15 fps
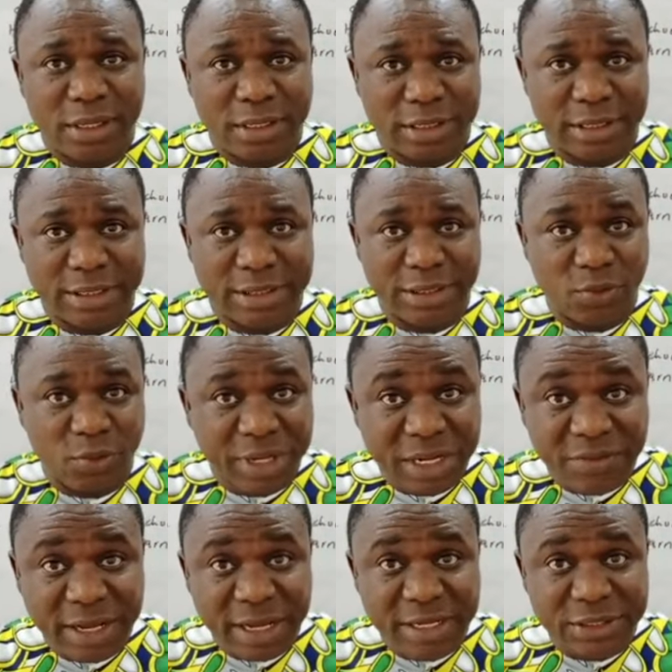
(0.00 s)
And then I say,
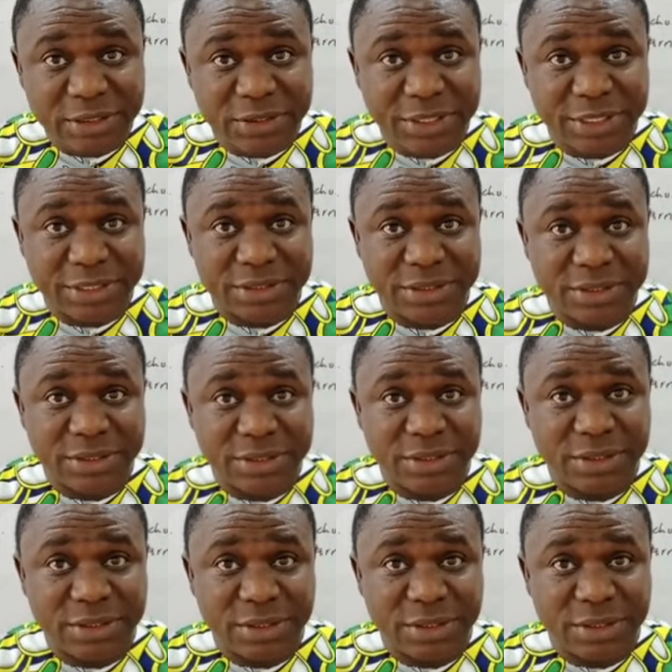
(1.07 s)
"Whenever it rains."